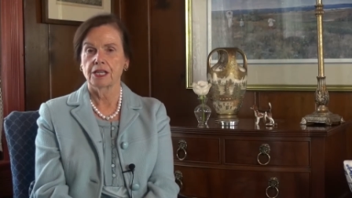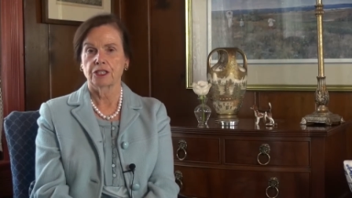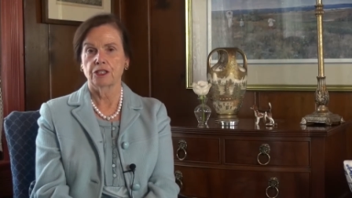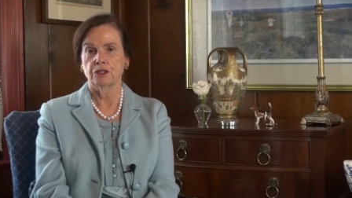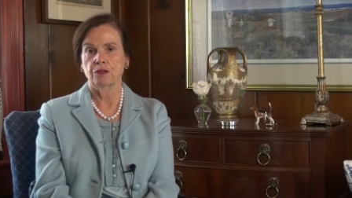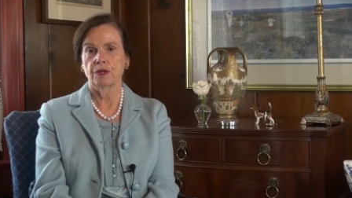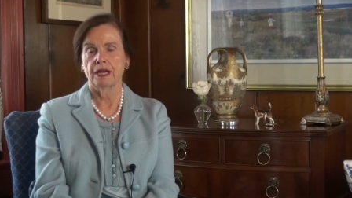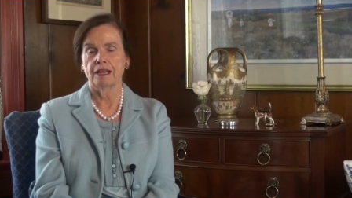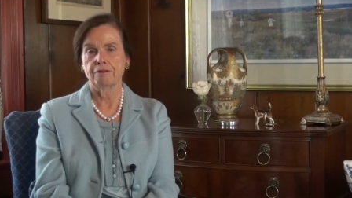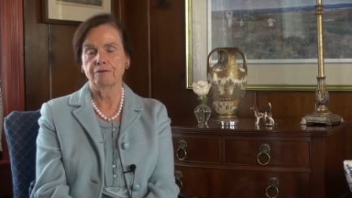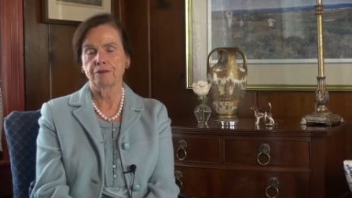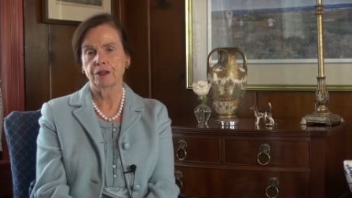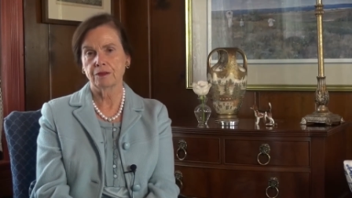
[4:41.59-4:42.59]
to a
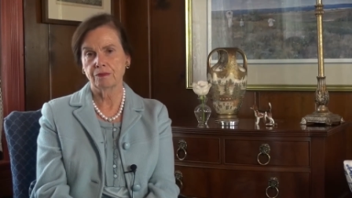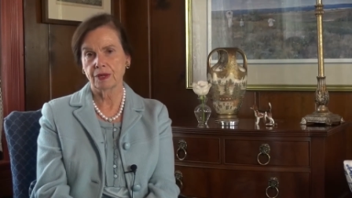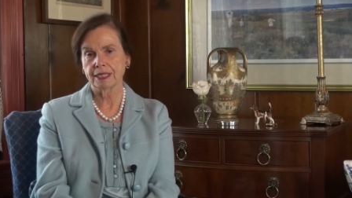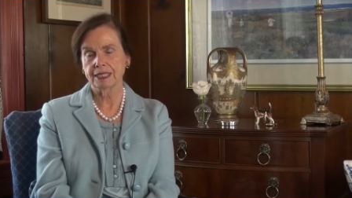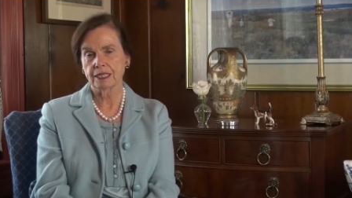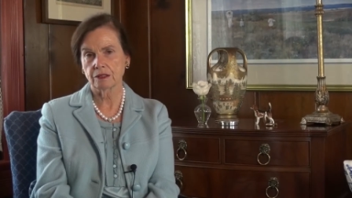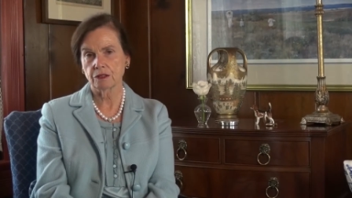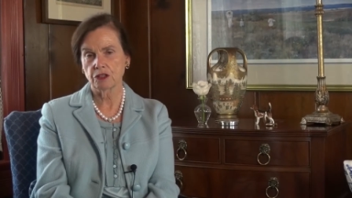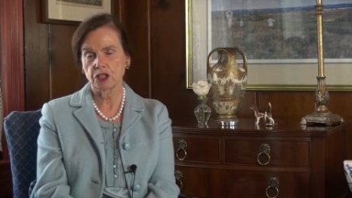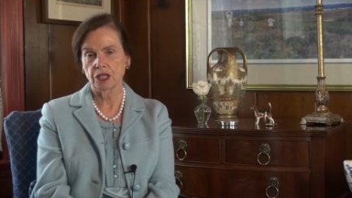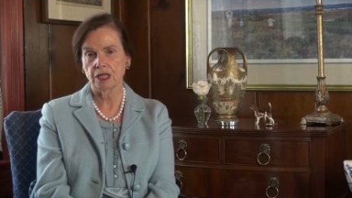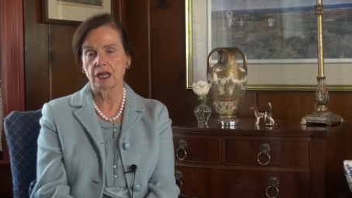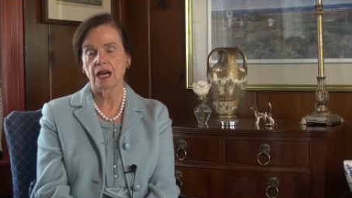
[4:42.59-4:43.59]
firm
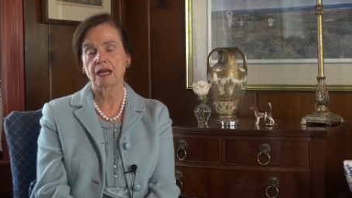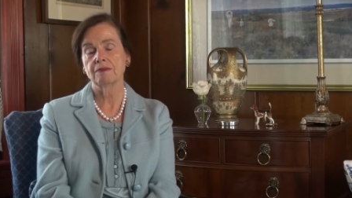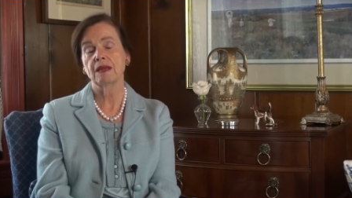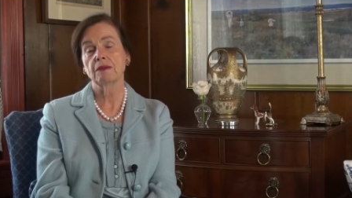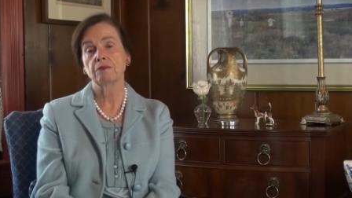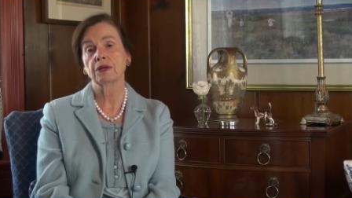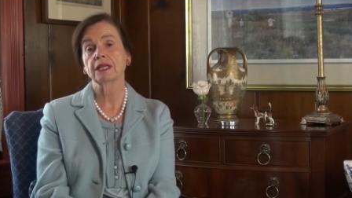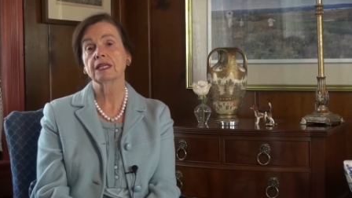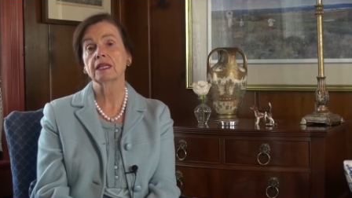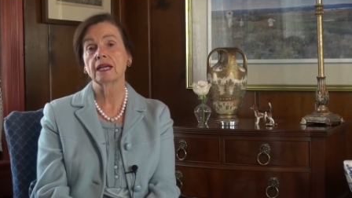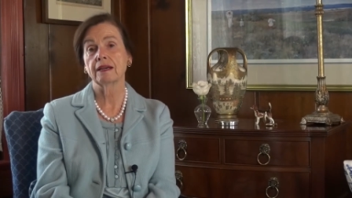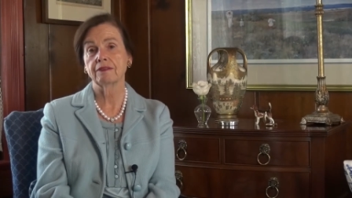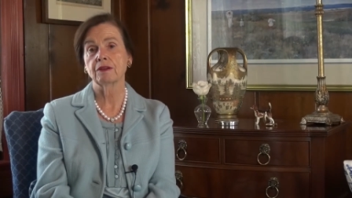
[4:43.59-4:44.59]
resolution, I may bring
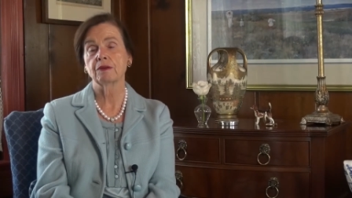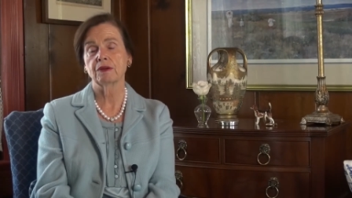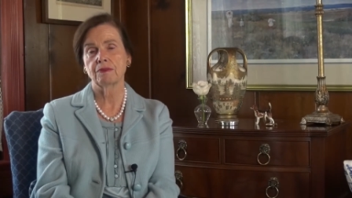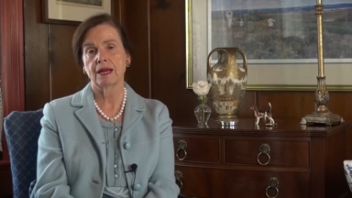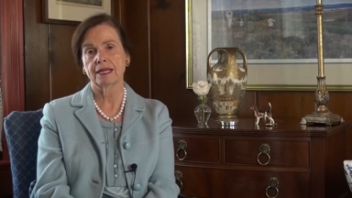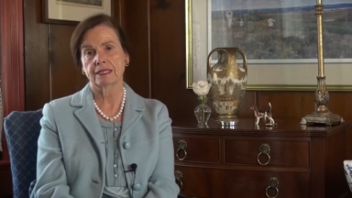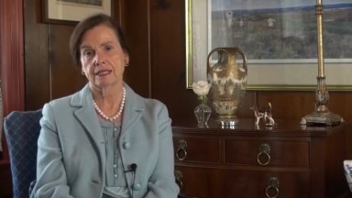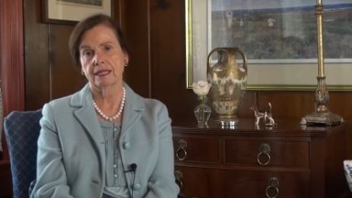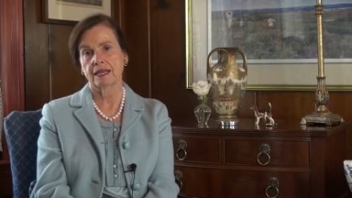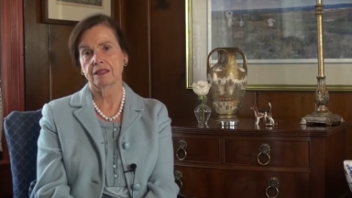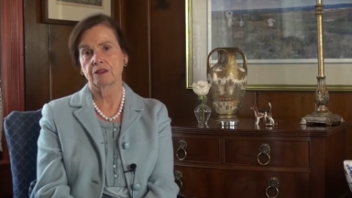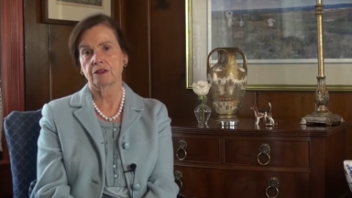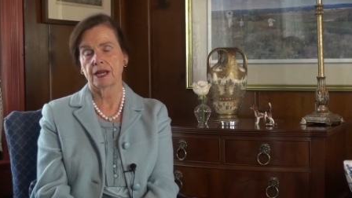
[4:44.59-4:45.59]
everyone back
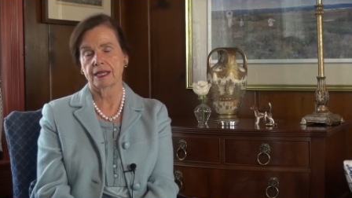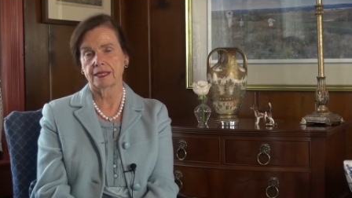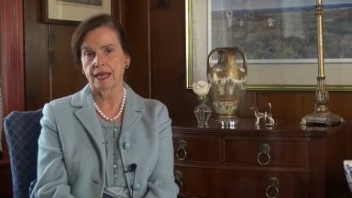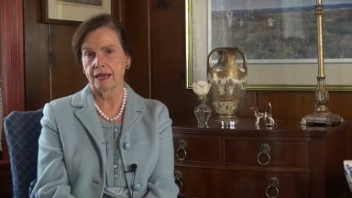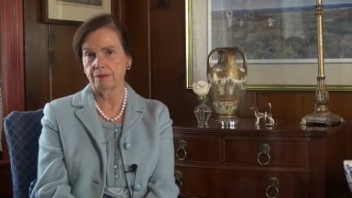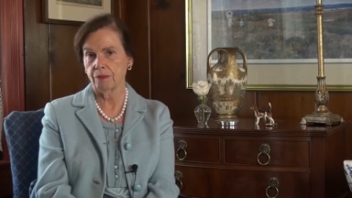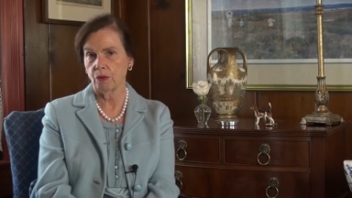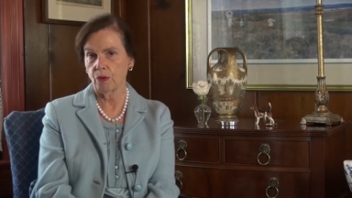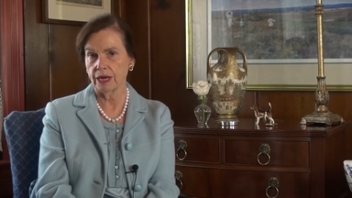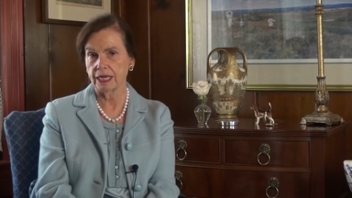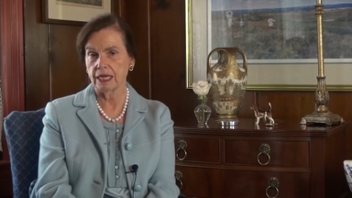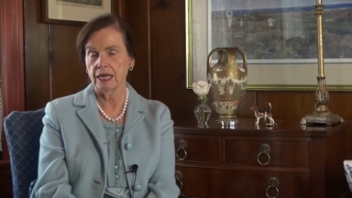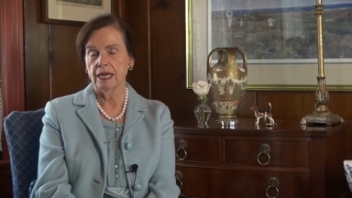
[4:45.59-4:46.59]
together at that
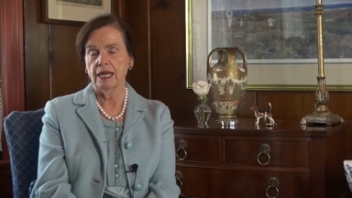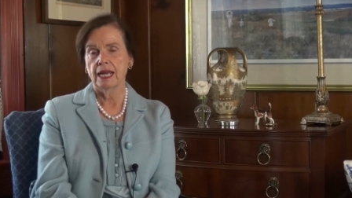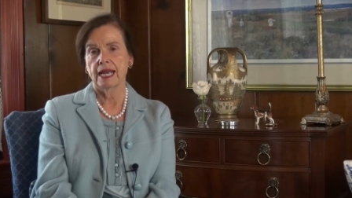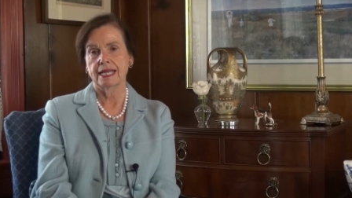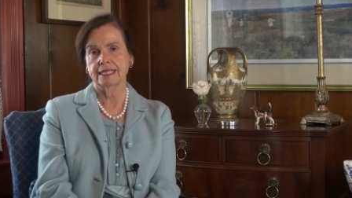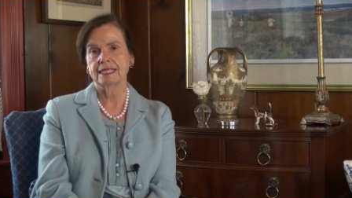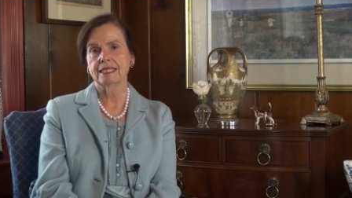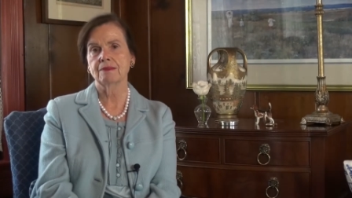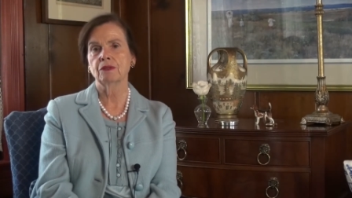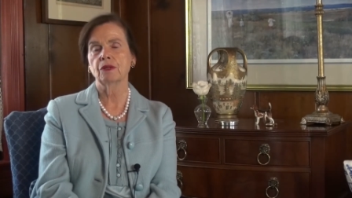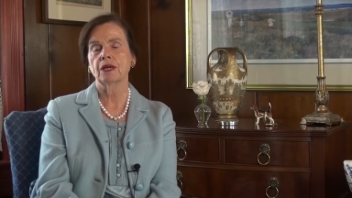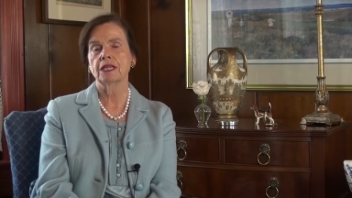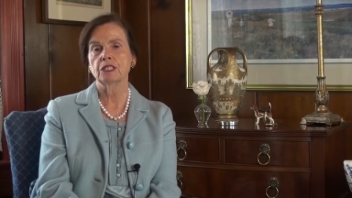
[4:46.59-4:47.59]
point and
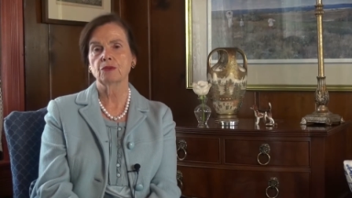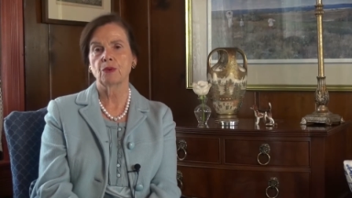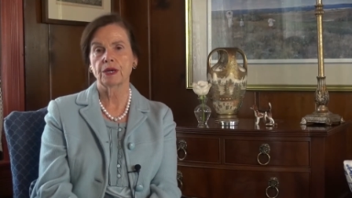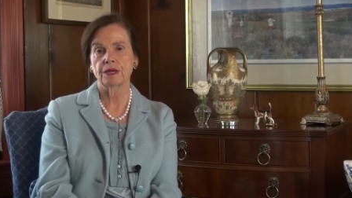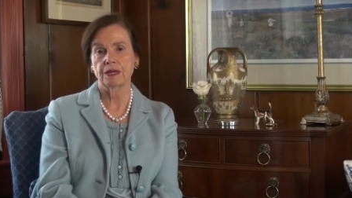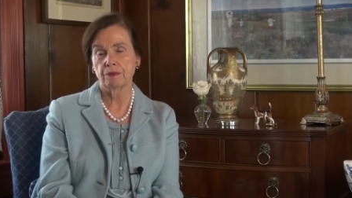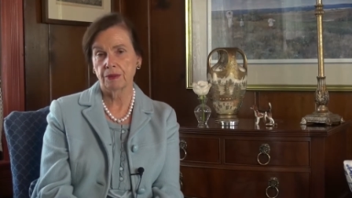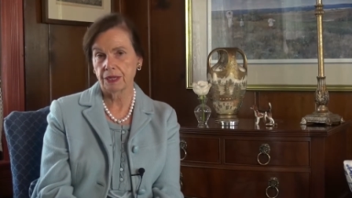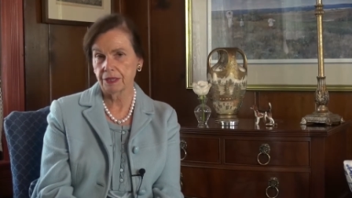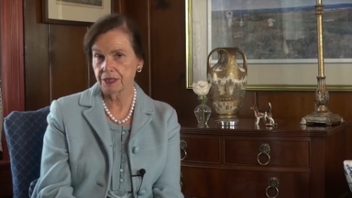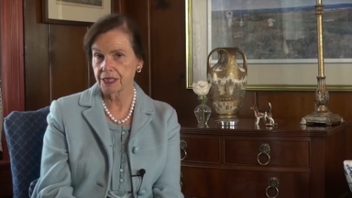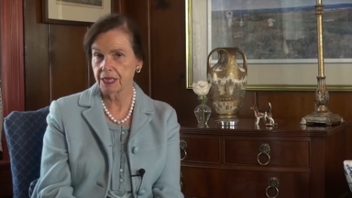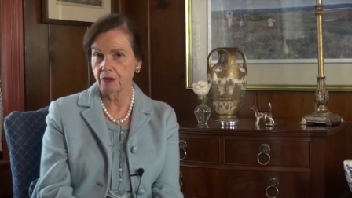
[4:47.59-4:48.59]
summarize where it
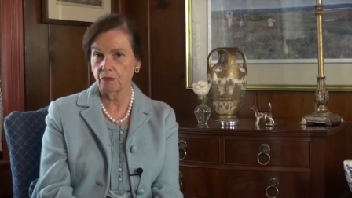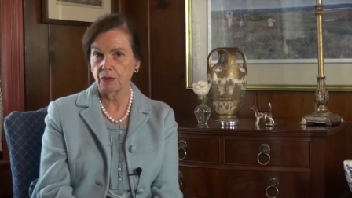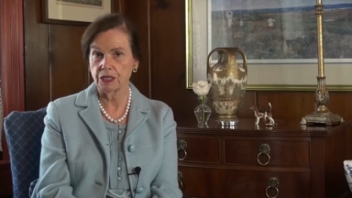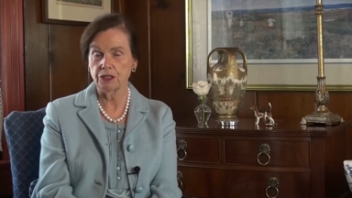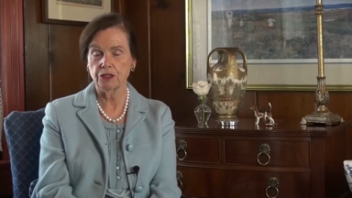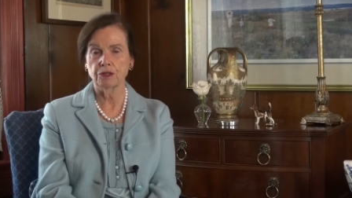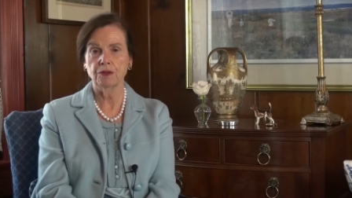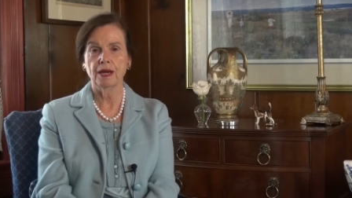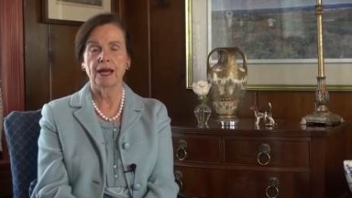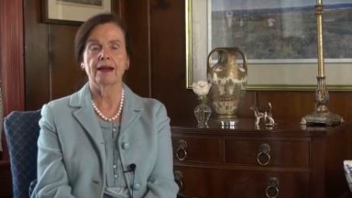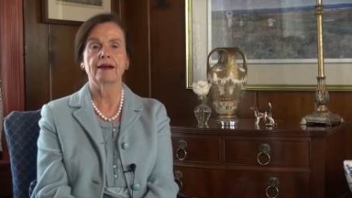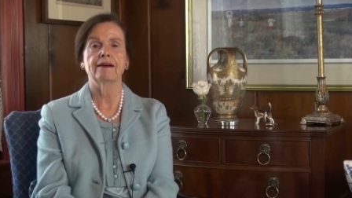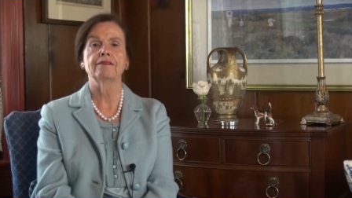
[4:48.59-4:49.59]
appears that we do
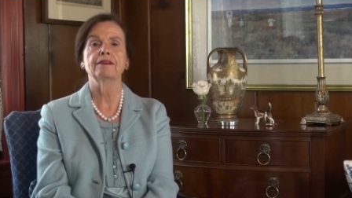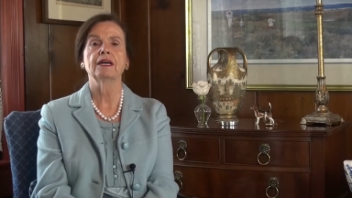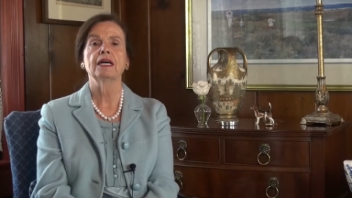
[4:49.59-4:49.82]
have